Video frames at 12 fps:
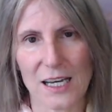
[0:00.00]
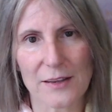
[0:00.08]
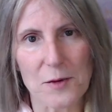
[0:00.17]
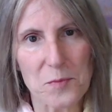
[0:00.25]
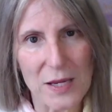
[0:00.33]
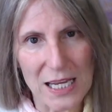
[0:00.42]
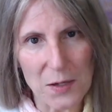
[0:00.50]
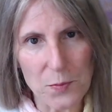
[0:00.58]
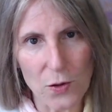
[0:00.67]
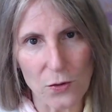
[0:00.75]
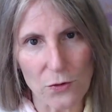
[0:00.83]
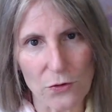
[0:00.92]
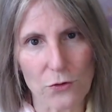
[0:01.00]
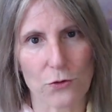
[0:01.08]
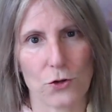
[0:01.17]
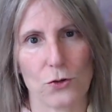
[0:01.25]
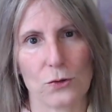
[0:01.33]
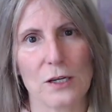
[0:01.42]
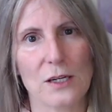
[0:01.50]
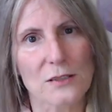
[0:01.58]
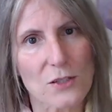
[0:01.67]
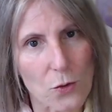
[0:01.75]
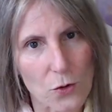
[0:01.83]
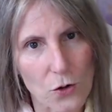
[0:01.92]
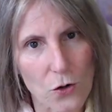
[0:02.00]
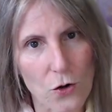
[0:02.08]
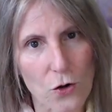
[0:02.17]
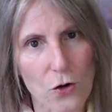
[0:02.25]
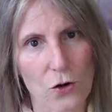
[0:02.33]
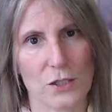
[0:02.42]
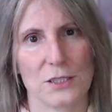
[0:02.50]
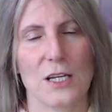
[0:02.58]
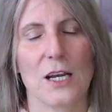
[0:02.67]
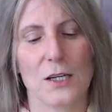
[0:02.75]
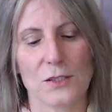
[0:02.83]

other people through so cords.